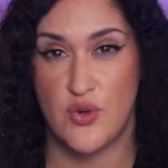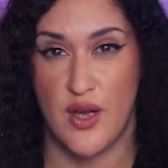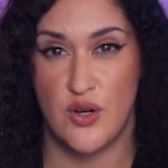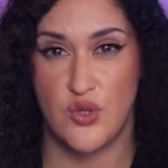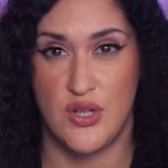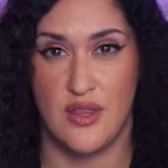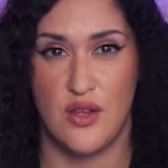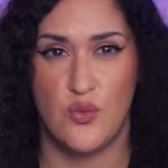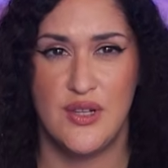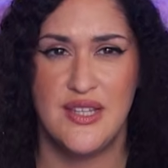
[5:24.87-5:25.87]
strategy
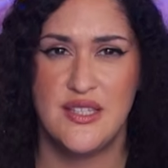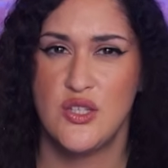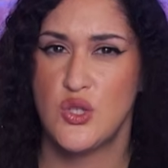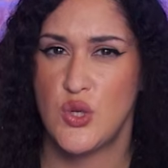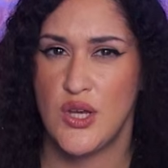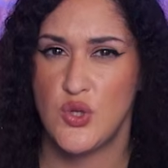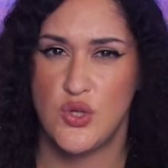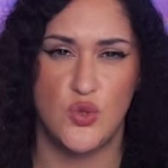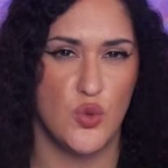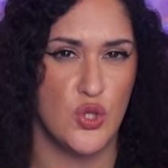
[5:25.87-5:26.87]
that releases
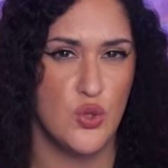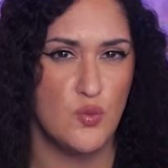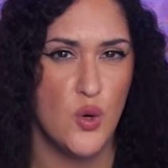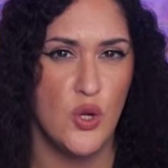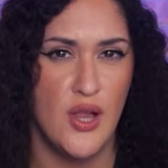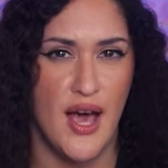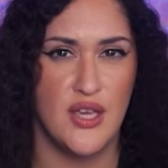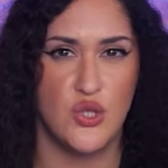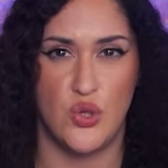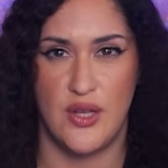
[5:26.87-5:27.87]
changes to a small,
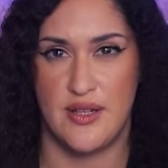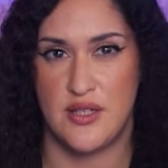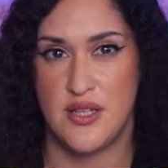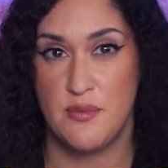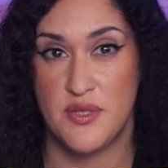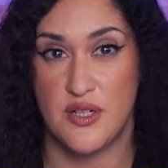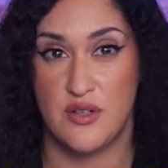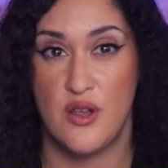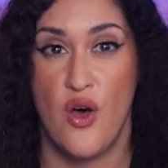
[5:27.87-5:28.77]
isolated subset